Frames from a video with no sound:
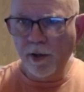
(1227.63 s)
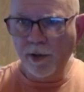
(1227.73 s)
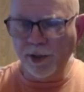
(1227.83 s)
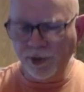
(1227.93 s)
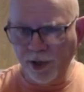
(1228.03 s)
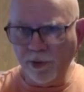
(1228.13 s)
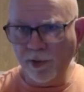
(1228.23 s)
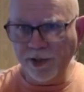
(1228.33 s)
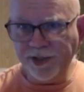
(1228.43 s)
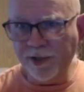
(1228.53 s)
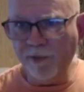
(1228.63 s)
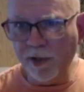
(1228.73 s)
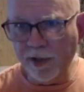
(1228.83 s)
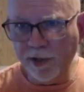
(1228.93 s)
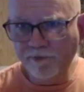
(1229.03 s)
the General
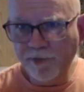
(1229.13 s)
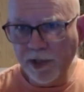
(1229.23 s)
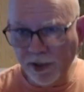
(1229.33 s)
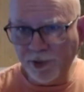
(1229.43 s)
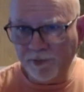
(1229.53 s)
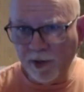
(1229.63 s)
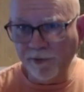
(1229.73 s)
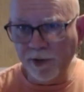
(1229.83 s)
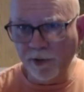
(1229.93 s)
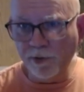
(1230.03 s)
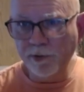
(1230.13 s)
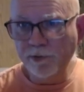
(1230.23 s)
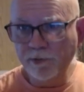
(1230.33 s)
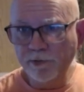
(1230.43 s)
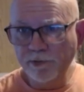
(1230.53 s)
Assembly in Springfield,
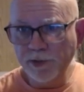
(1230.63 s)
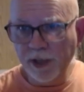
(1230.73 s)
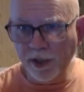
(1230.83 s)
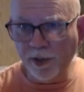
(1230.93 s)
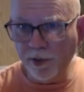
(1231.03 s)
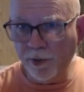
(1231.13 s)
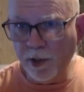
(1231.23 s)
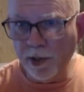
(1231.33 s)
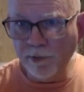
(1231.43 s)
in Illinois.